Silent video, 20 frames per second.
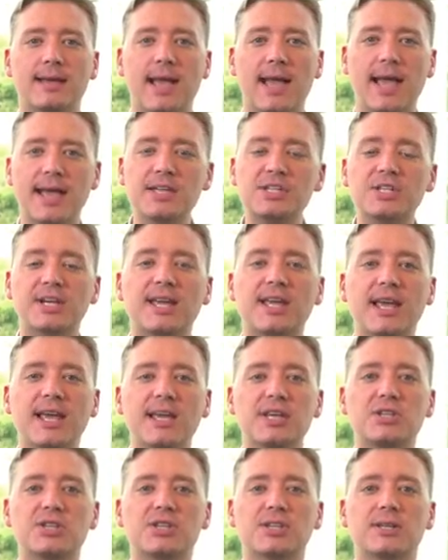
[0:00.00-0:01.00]

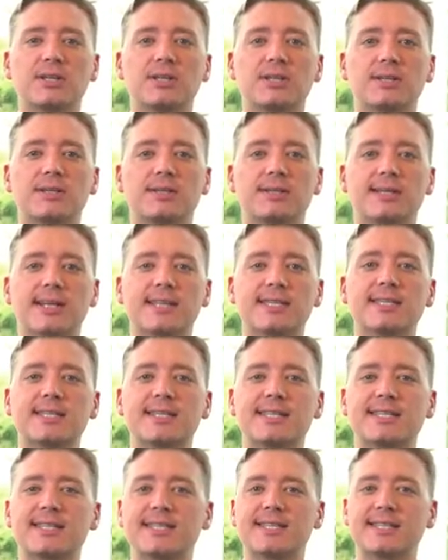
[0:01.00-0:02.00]
education
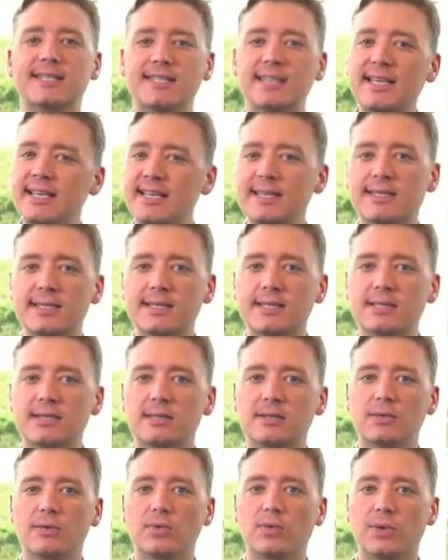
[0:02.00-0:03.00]
doesn't
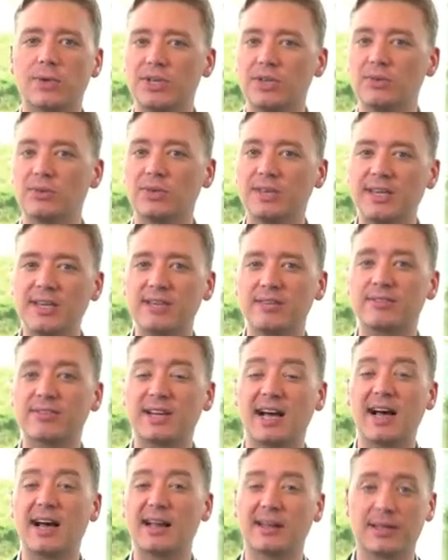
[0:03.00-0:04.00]
cease when you leave
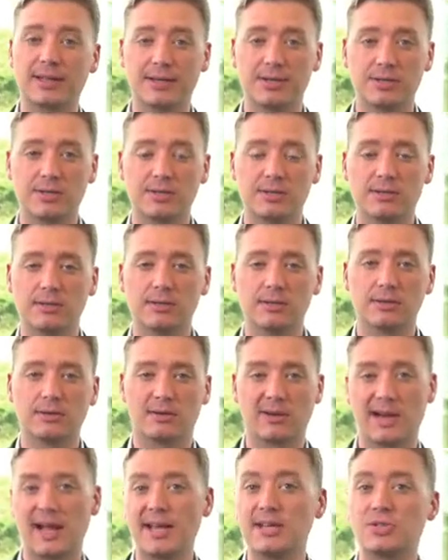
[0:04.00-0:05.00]
college
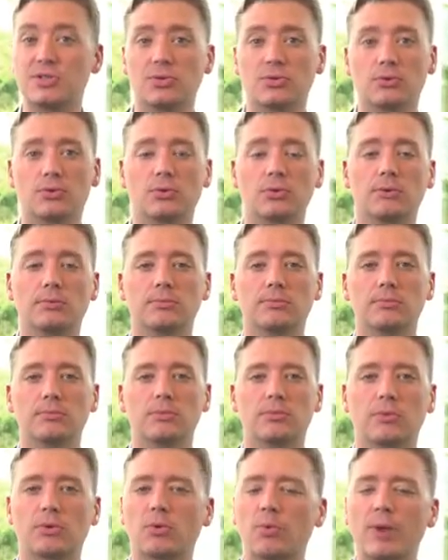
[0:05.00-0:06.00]
or high school
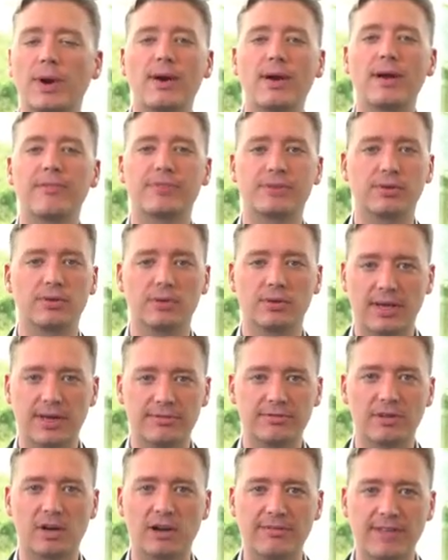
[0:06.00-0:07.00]
or wherever you
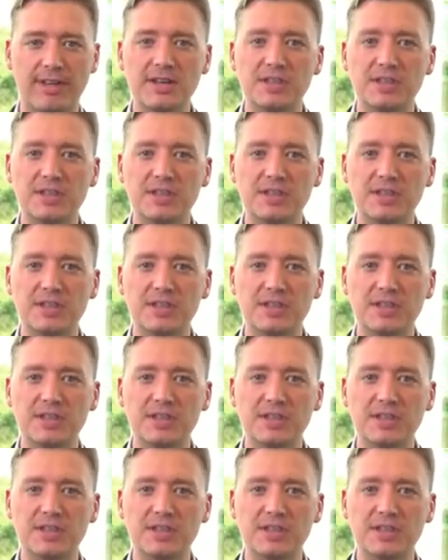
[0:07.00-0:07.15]
left off.